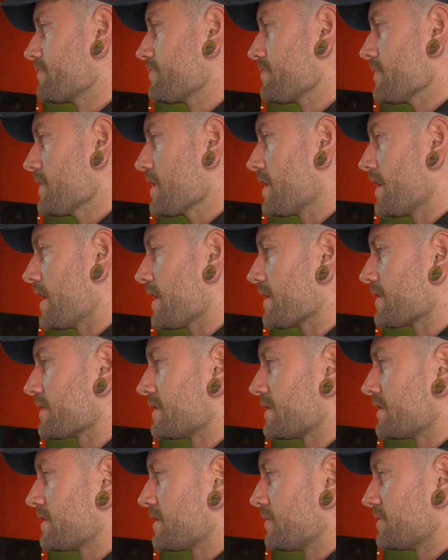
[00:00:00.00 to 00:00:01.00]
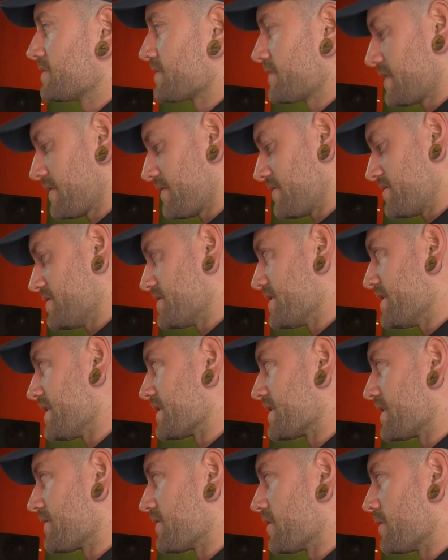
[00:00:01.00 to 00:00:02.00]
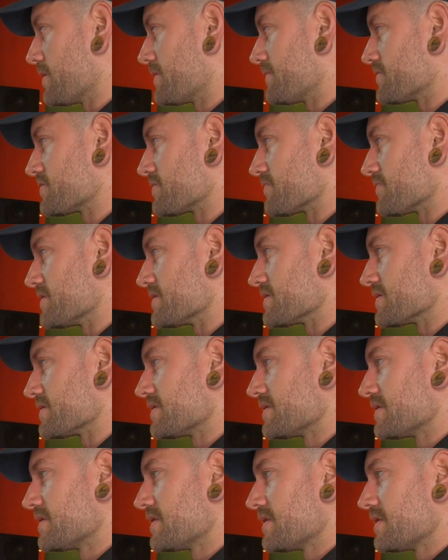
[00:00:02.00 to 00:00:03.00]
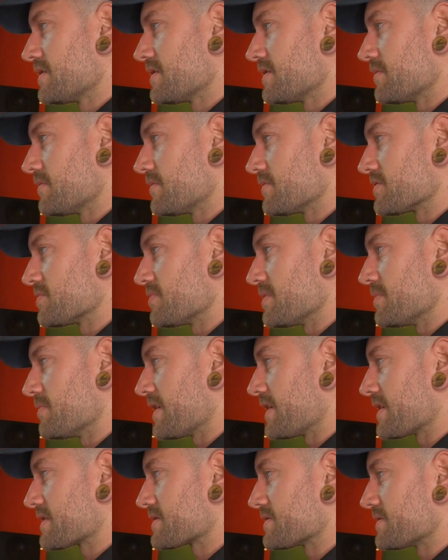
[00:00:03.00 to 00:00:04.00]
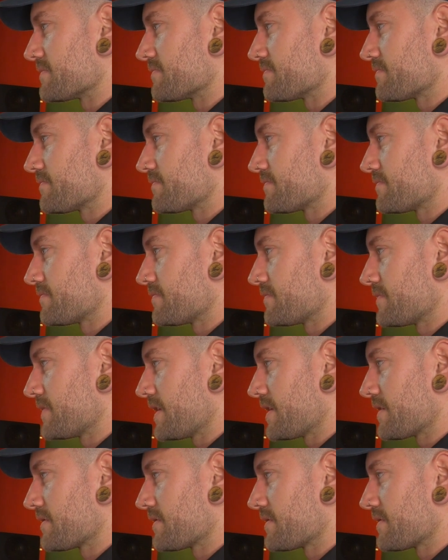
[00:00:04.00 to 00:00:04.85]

Yeah, so I think I've actually taken out the low end for some reason. Must have been by accident. Yeah.